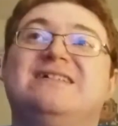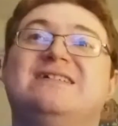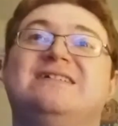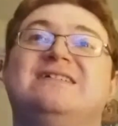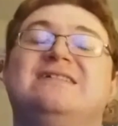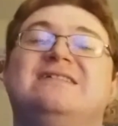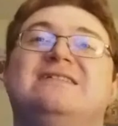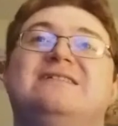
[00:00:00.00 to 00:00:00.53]

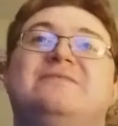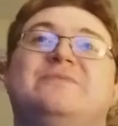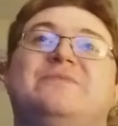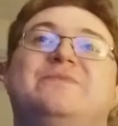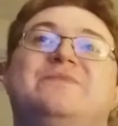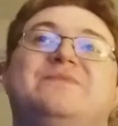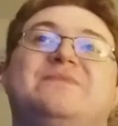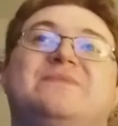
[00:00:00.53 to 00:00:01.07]

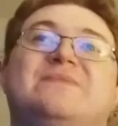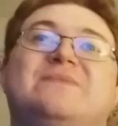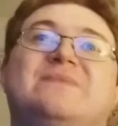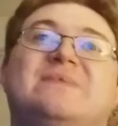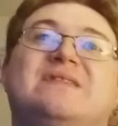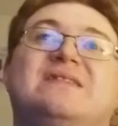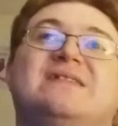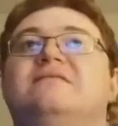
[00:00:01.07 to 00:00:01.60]

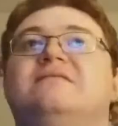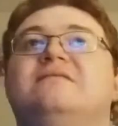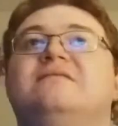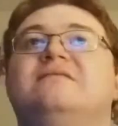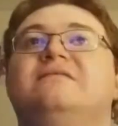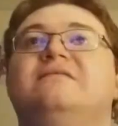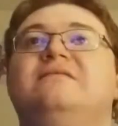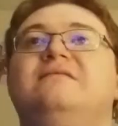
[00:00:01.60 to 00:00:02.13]

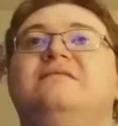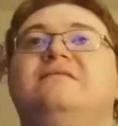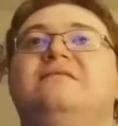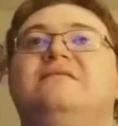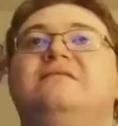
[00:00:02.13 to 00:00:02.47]
(no one is talking)